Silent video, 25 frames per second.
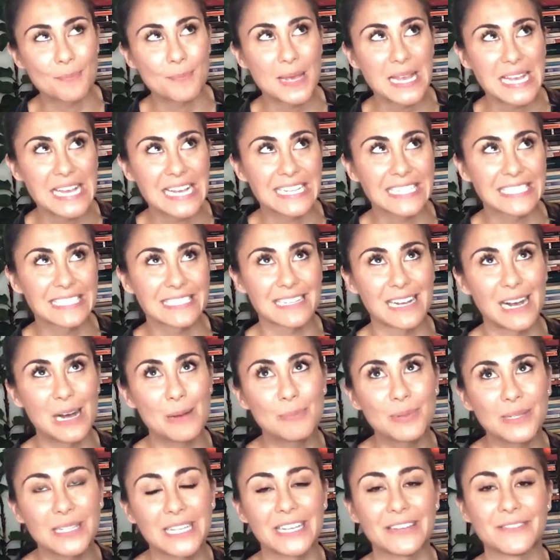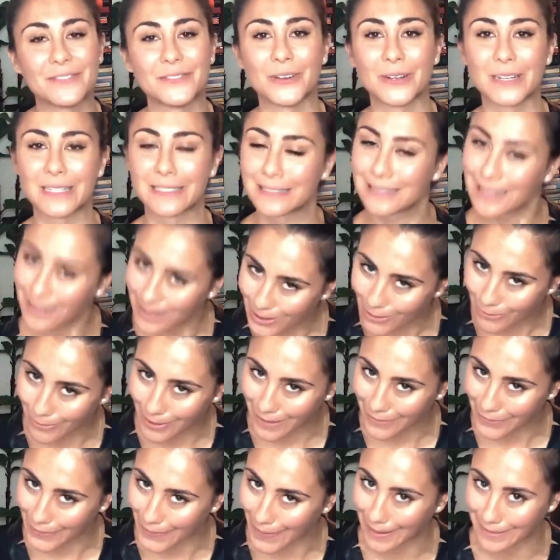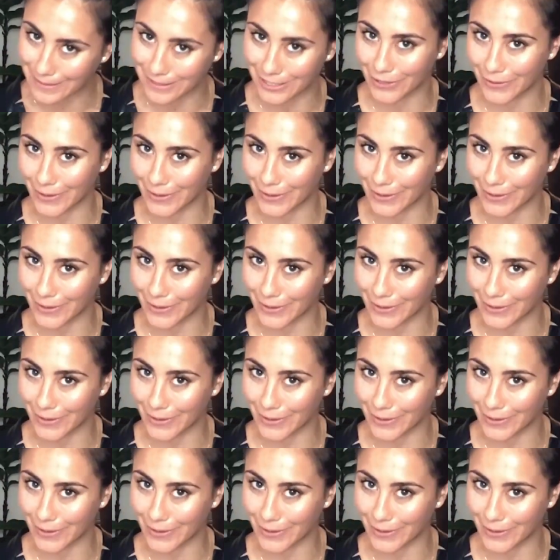P.S. Can't believe not a single one of you asked